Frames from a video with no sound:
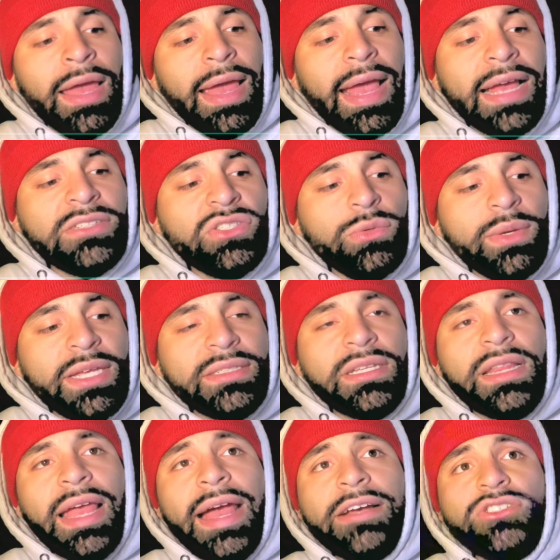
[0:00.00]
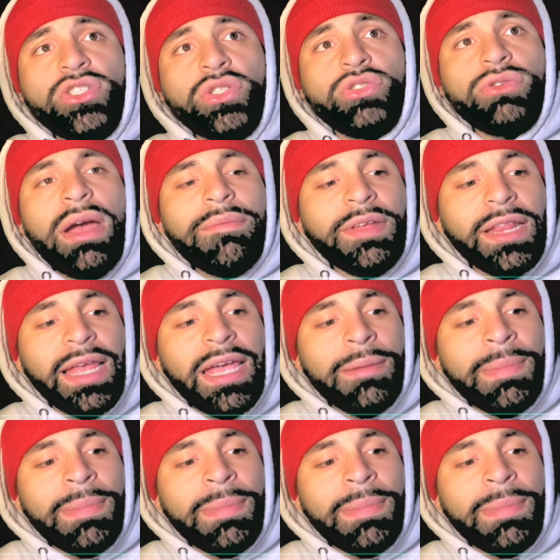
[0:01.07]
As you get to the actual driving layup,